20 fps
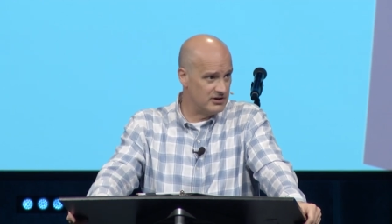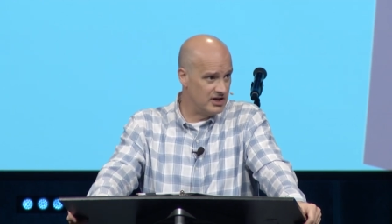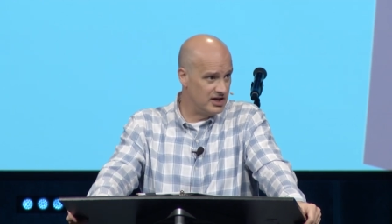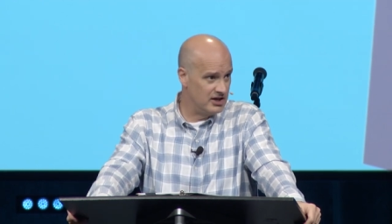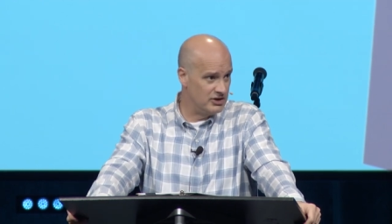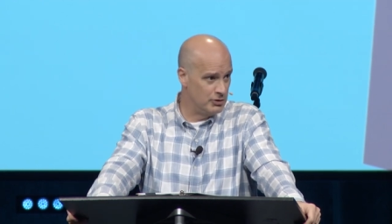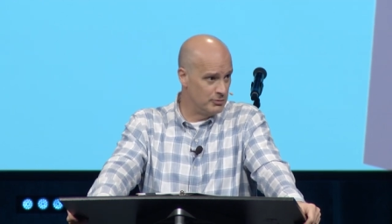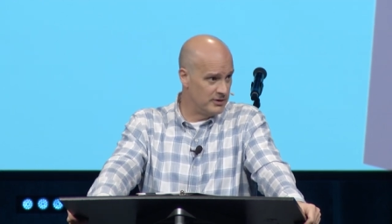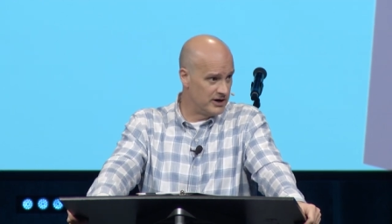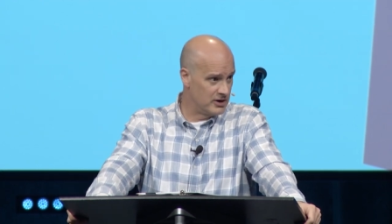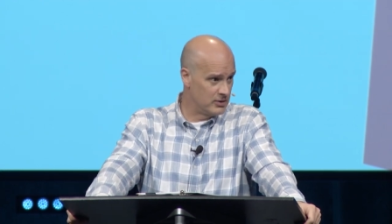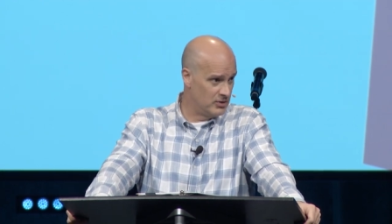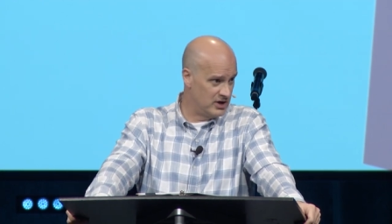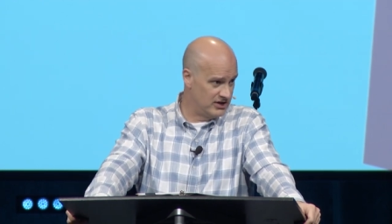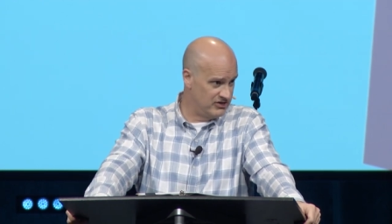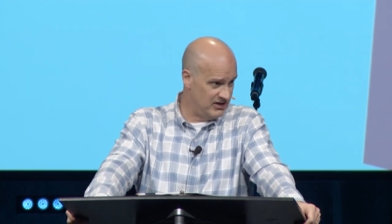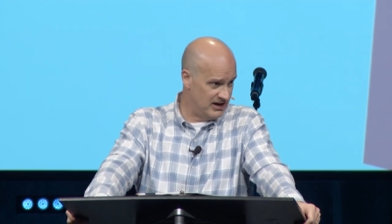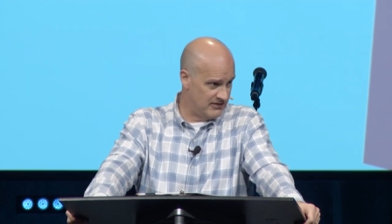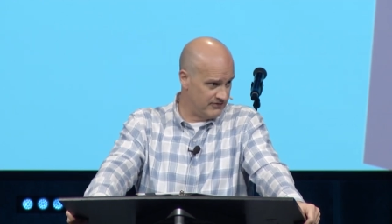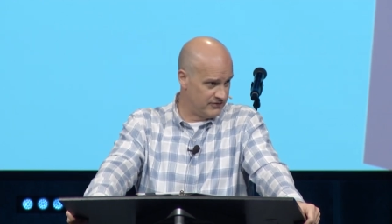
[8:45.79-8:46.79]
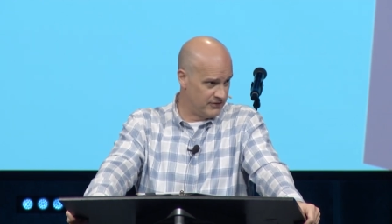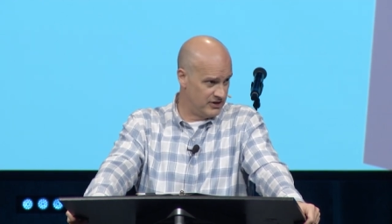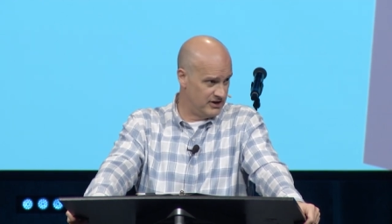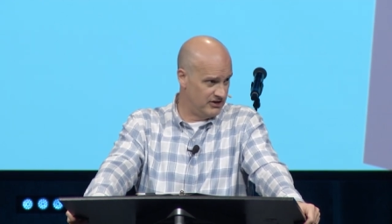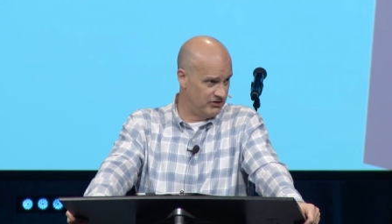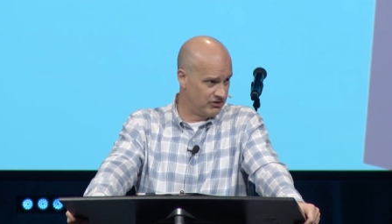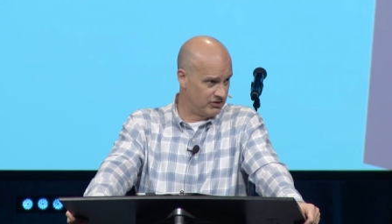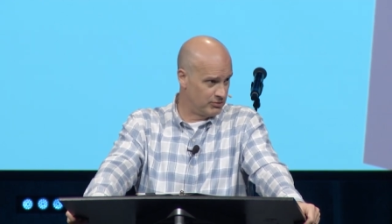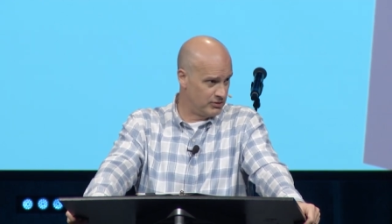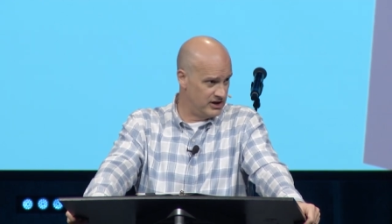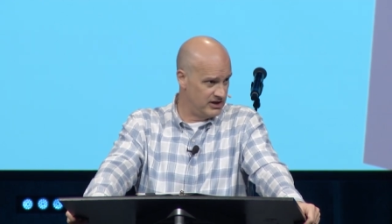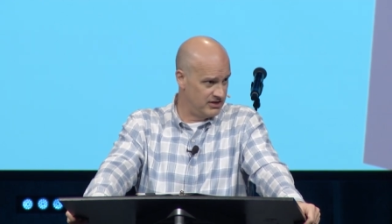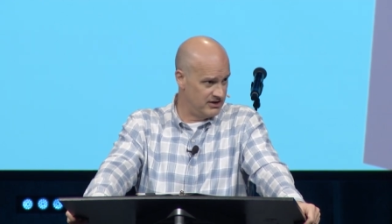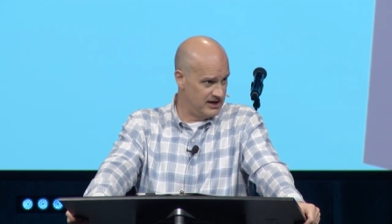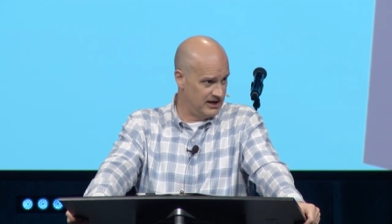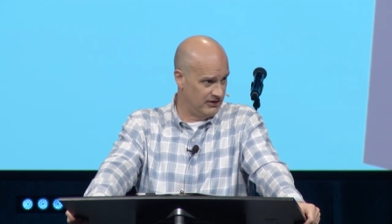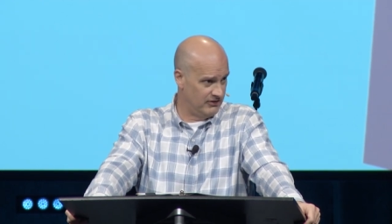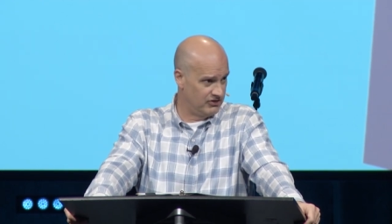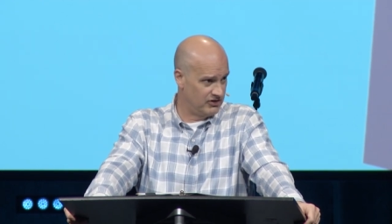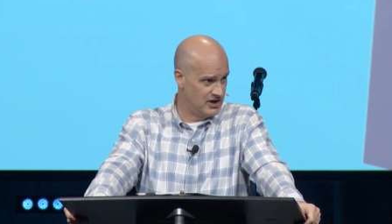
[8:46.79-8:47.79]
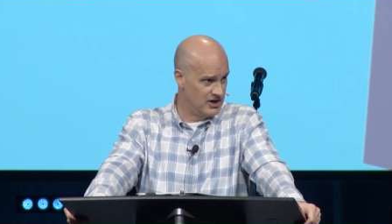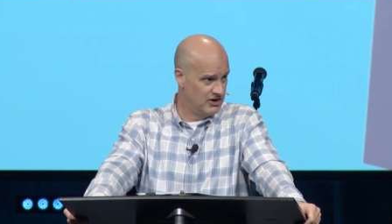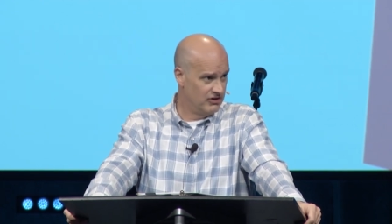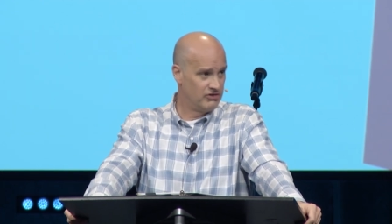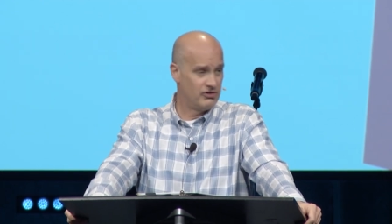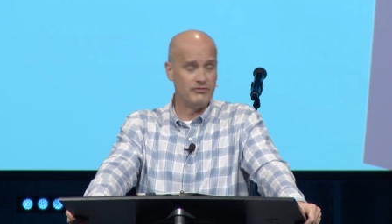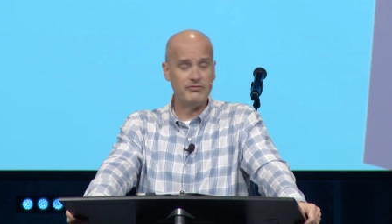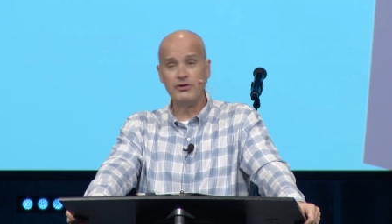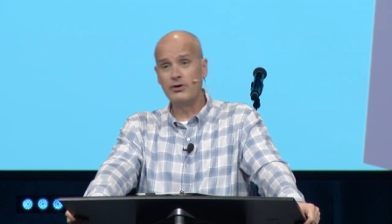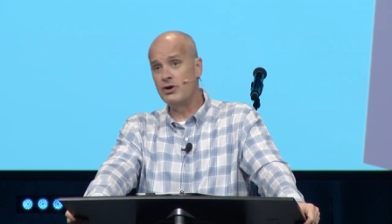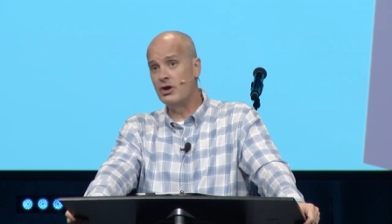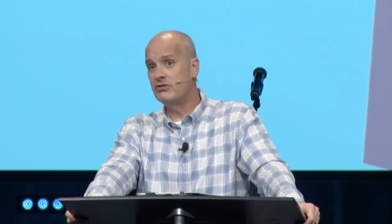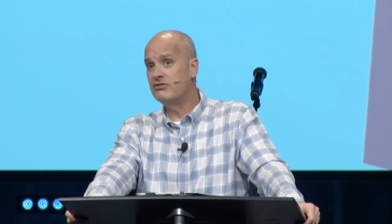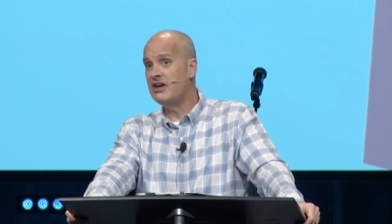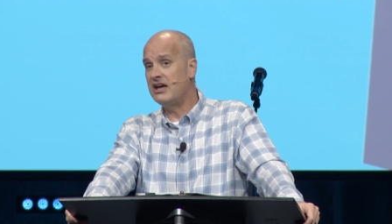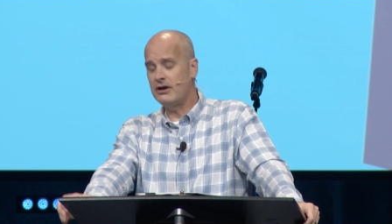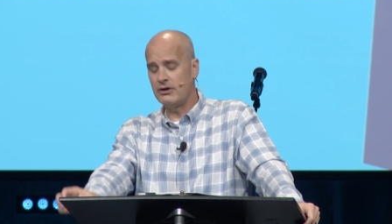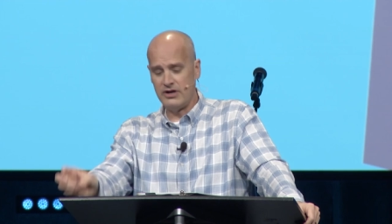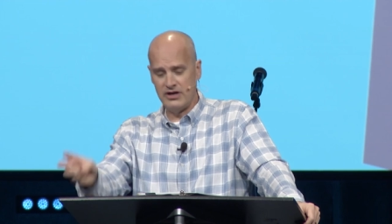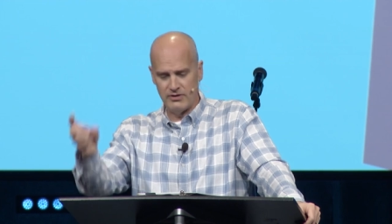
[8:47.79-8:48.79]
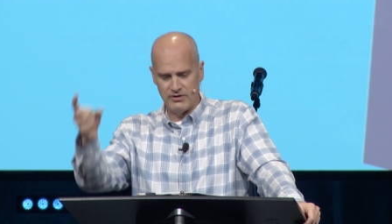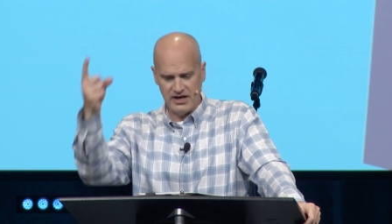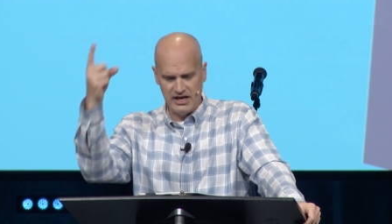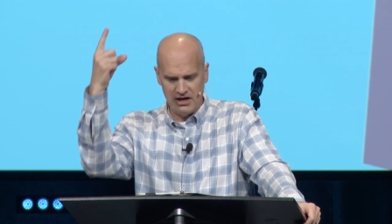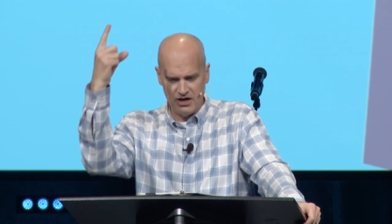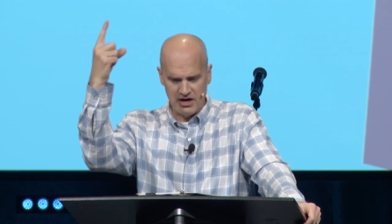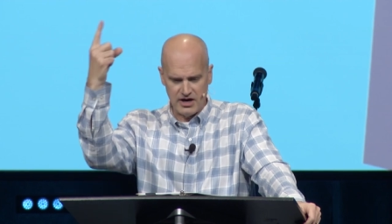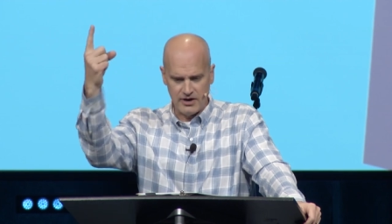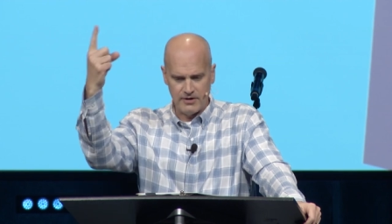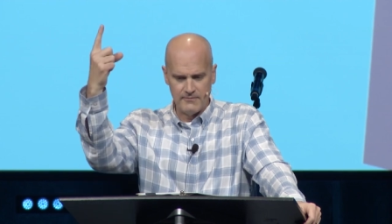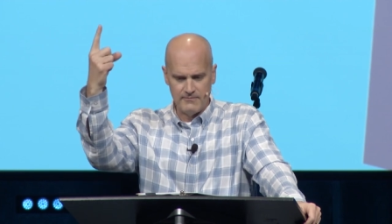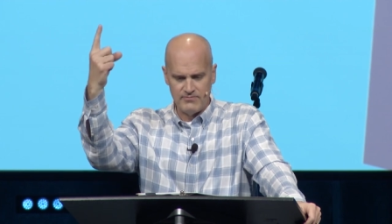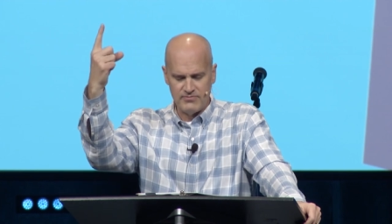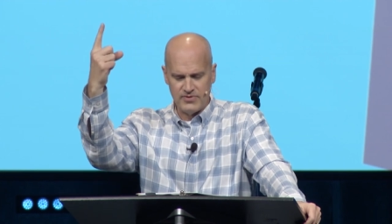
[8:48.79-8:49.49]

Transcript: and you better watch out for these three things. So if you're a note taker, here they are.